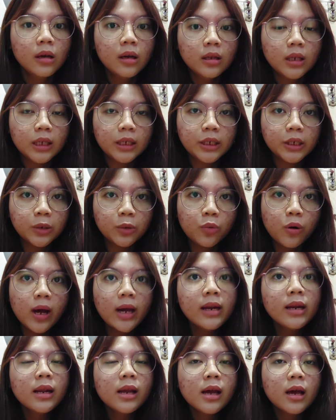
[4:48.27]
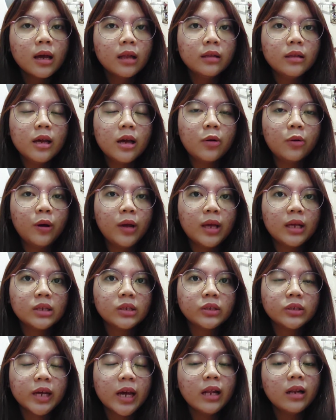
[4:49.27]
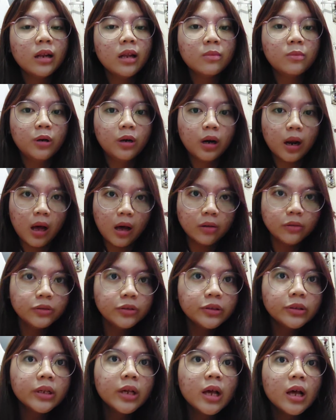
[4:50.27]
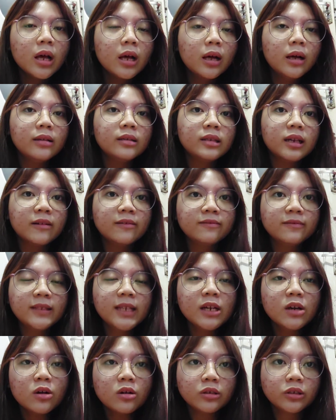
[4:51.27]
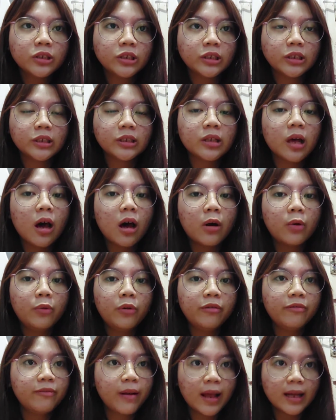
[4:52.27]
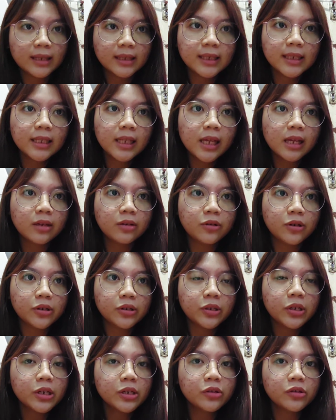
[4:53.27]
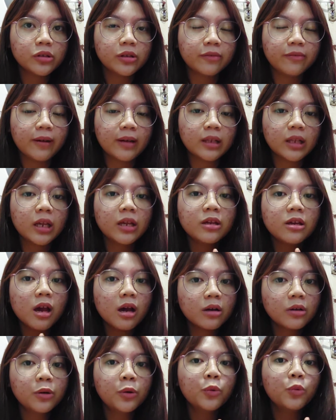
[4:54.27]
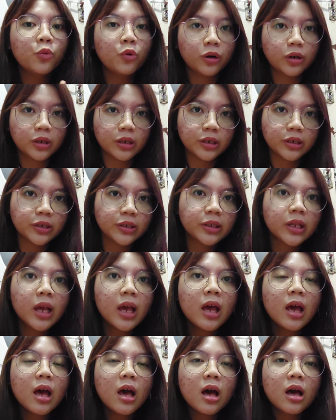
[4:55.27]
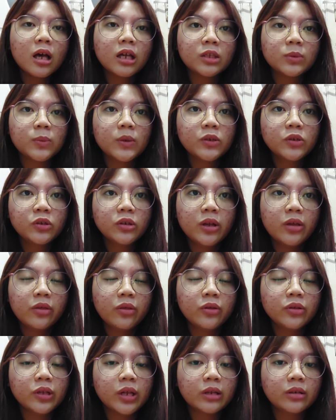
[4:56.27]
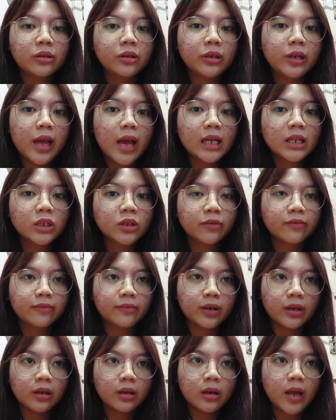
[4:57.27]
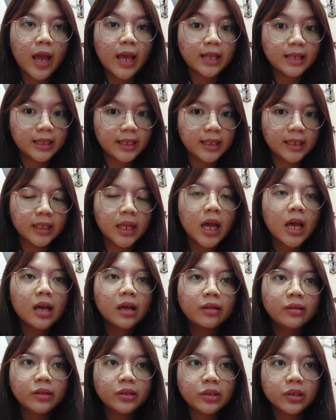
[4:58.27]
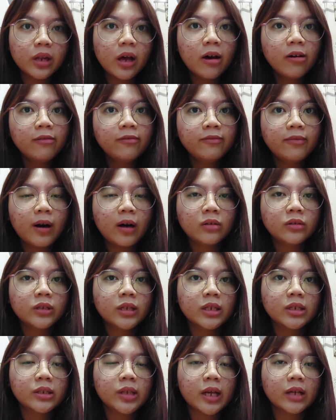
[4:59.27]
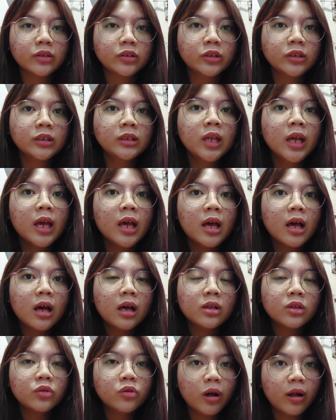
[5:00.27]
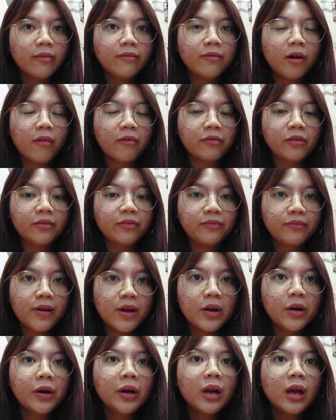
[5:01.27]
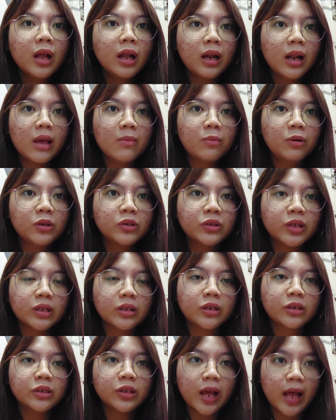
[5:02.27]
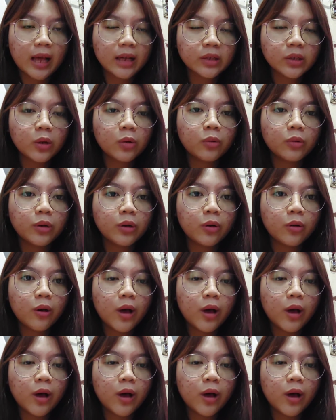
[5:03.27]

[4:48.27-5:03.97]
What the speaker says: The third one, there is child labor laws. Safety concerns are reflected in restrictions affecting younger workers, especially those under the age of 18. This law found in Section 12 of the Fair Labor Standards Act, or known